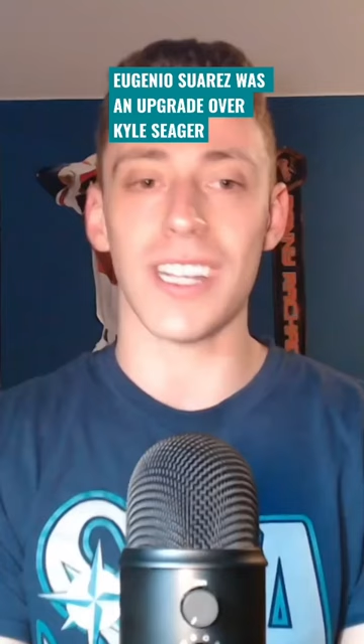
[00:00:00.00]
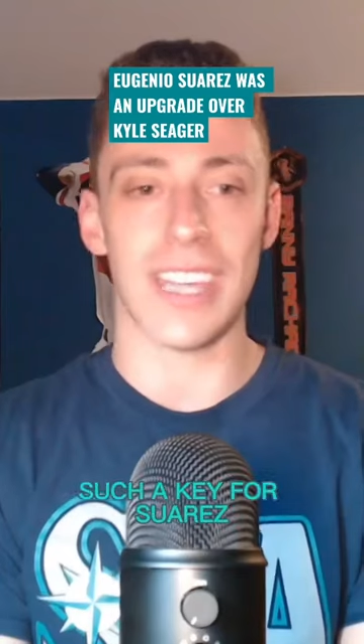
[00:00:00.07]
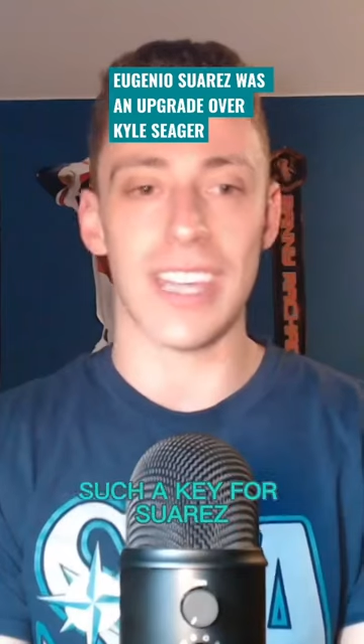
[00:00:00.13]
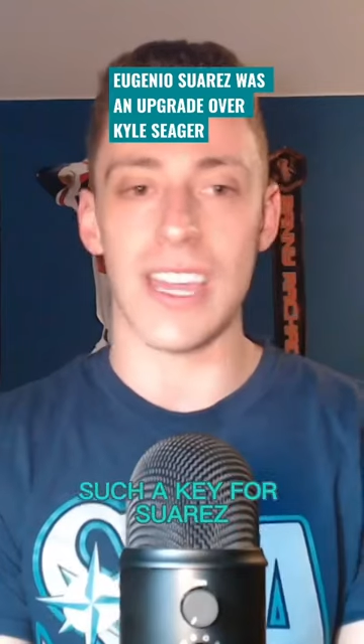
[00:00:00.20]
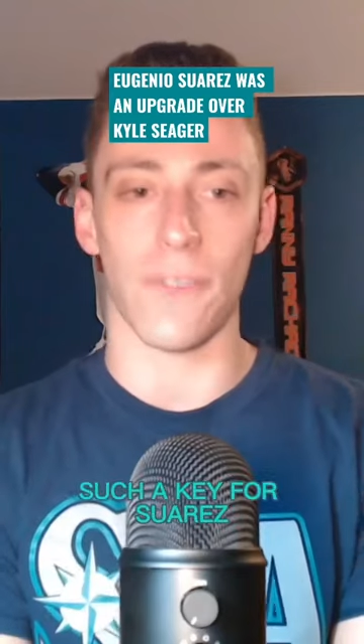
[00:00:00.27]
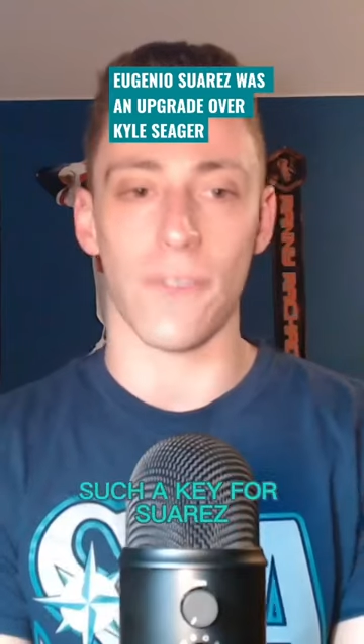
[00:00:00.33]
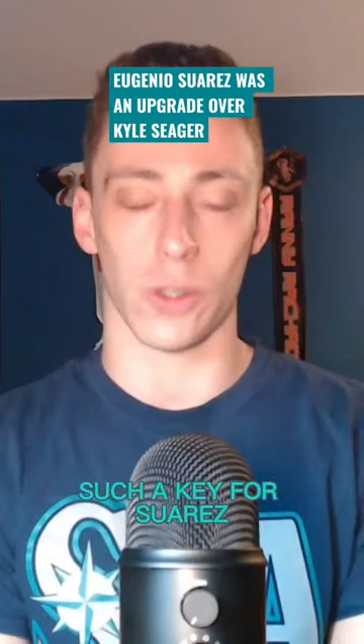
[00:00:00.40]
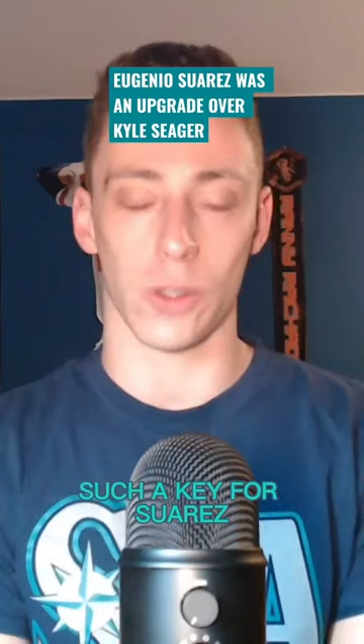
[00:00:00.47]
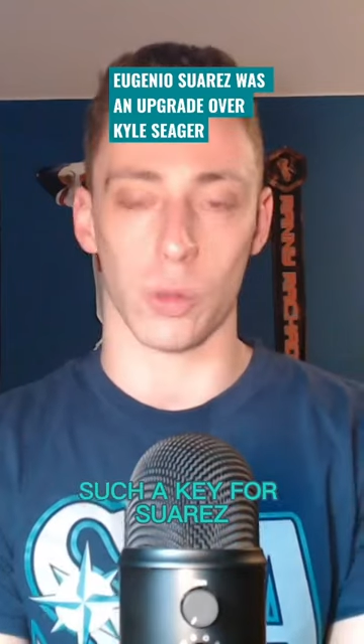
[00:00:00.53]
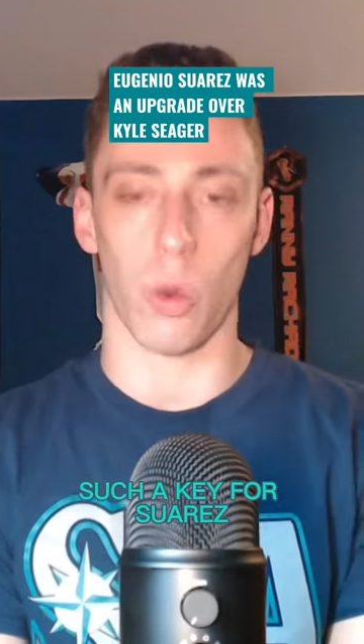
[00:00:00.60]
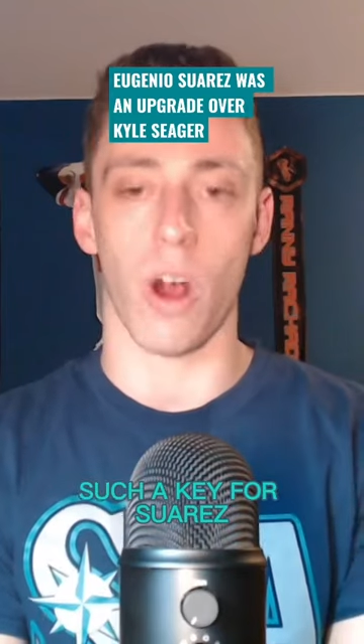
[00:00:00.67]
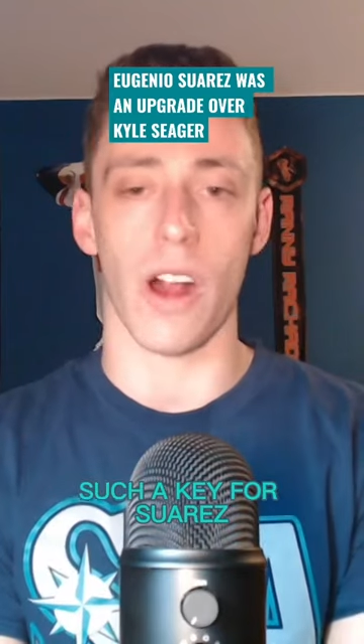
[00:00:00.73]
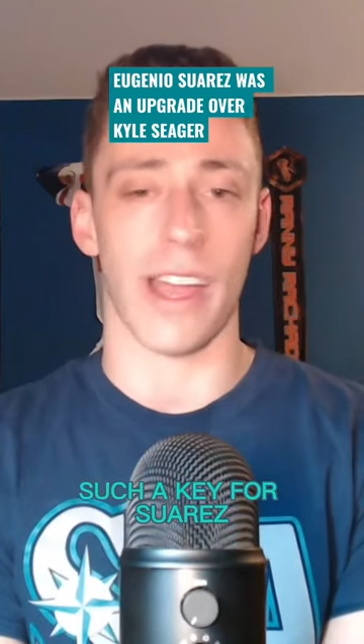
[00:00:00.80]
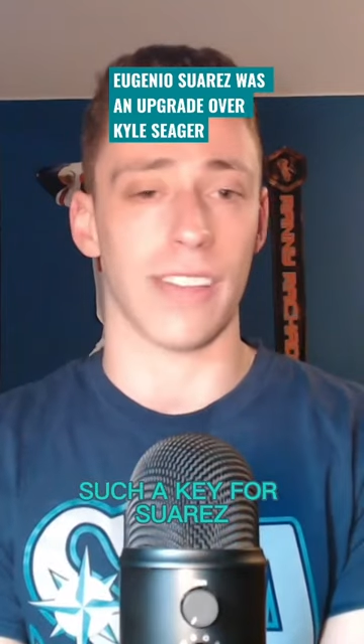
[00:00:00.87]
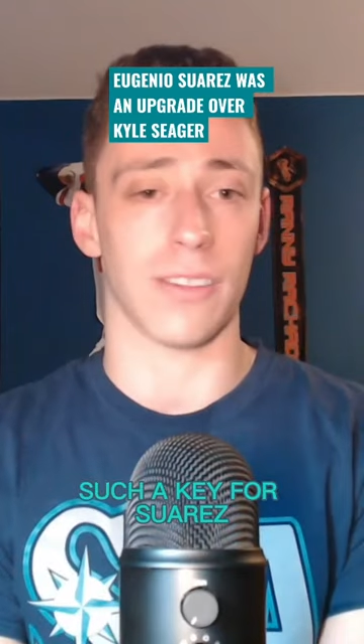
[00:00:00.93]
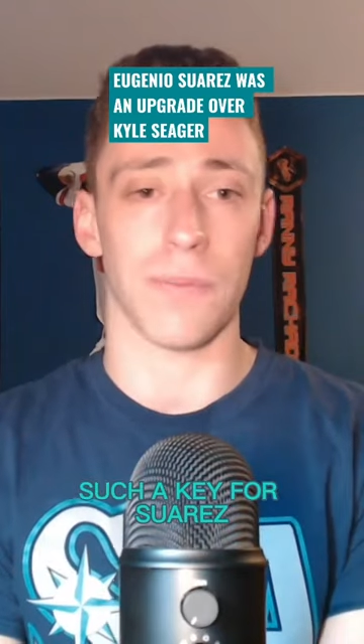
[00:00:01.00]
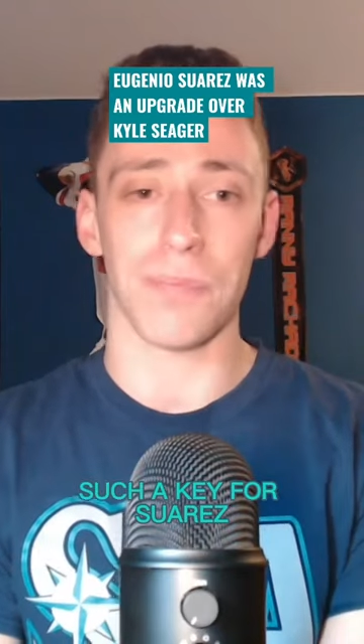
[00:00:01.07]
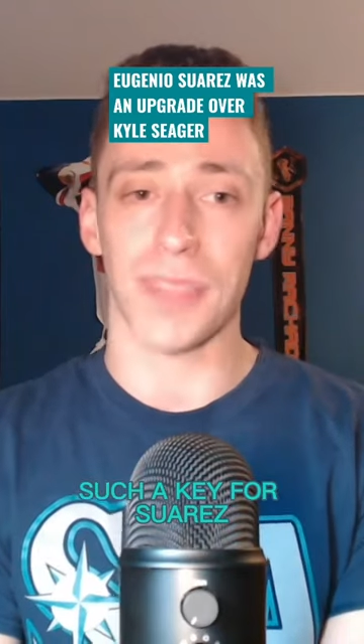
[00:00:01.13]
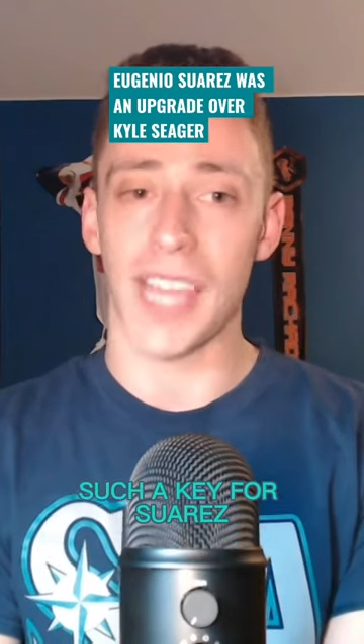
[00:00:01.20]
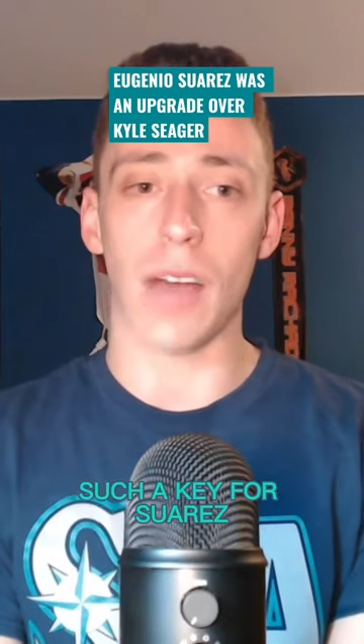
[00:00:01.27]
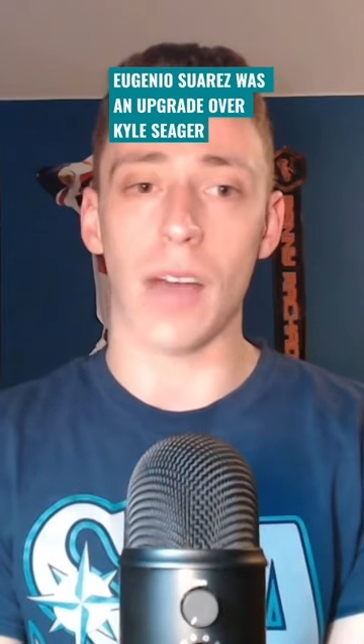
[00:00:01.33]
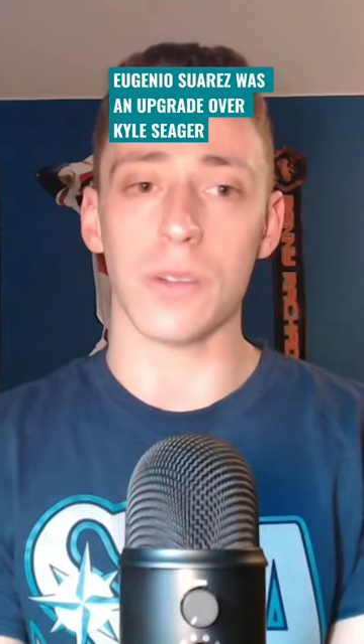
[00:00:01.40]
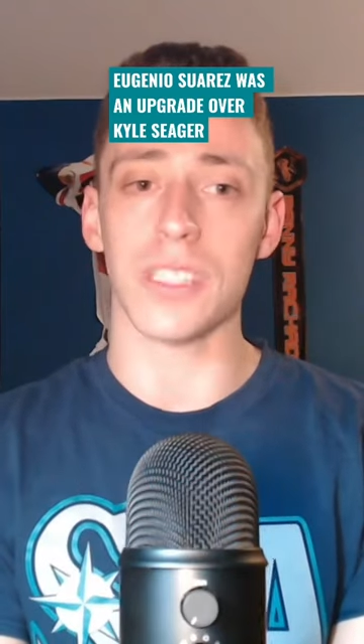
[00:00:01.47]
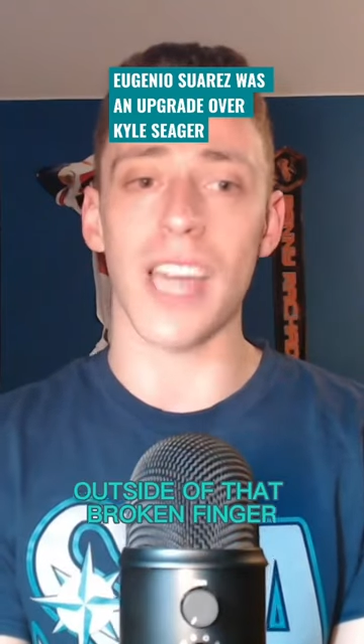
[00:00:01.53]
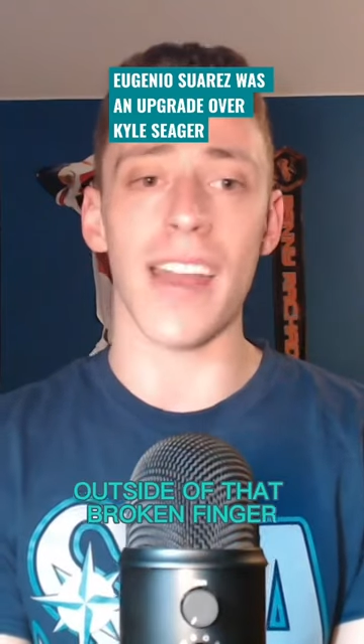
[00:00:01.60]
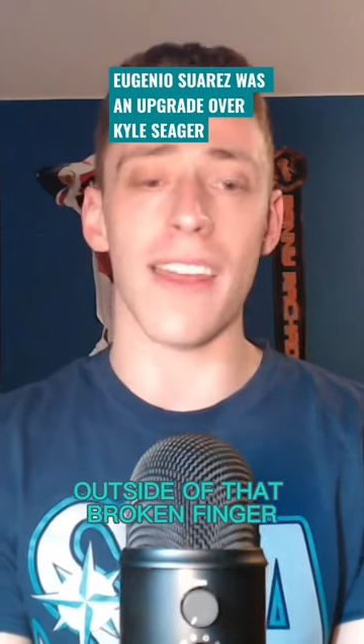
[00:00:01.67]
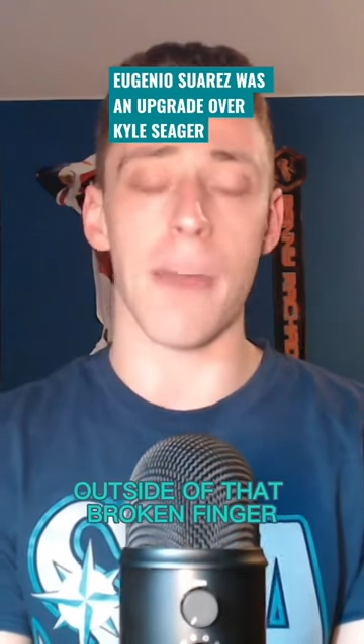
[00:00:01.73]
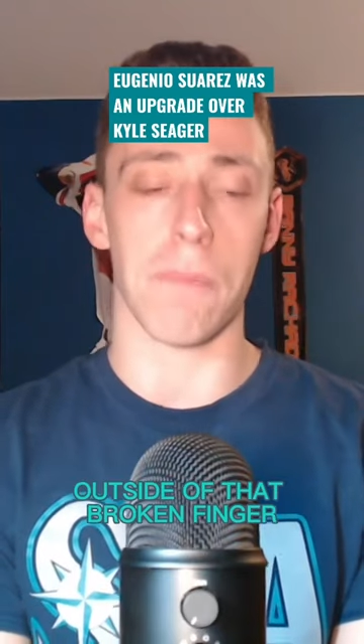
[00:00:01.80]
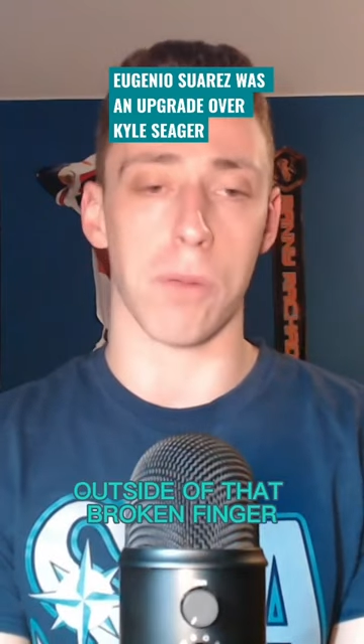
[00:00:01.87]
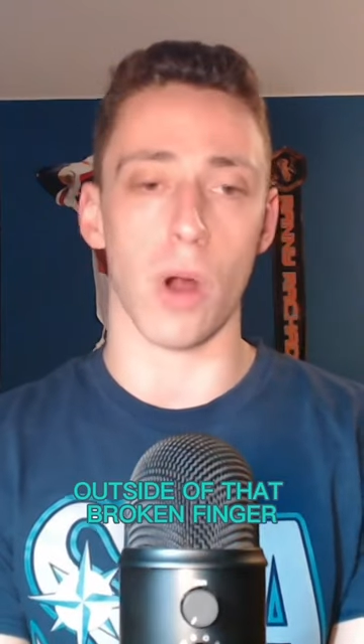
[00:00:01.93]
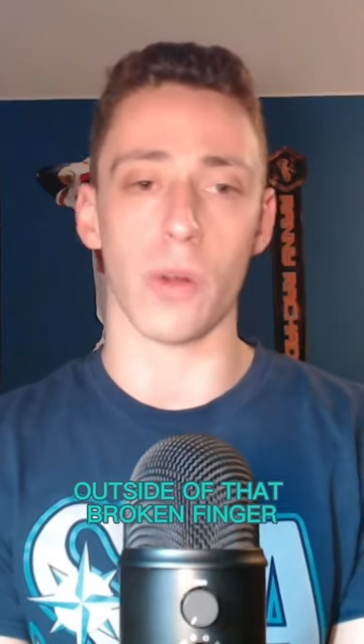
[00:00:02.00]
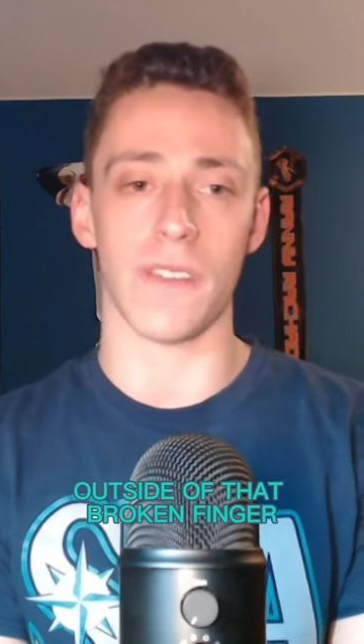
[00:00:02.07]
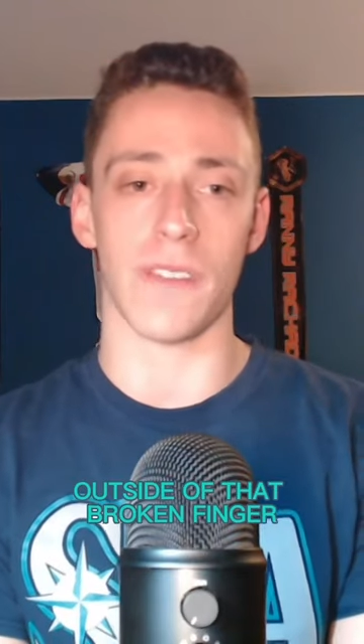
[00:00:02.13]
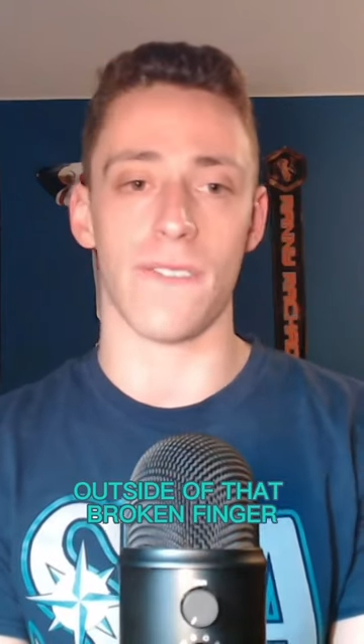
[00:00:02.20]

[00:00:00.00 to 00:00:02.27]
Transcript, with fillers: such a key for Suarez. Outside of that